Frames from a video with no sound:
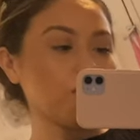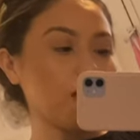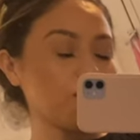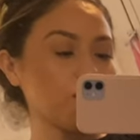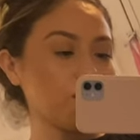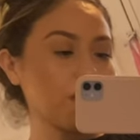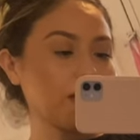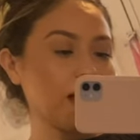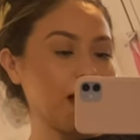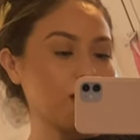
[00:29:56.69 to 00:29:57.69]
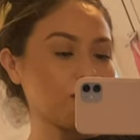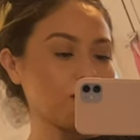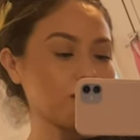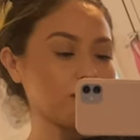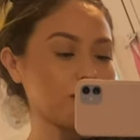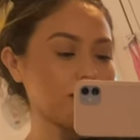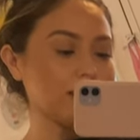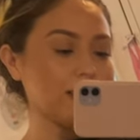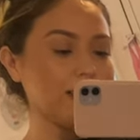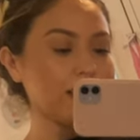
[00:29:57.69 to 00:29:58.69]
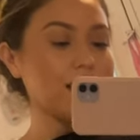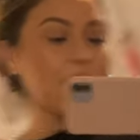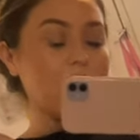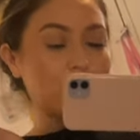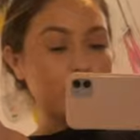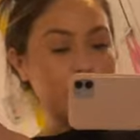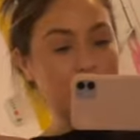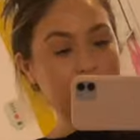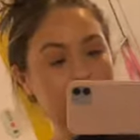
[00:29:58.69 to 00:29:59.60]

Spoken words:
around the house outfit. I think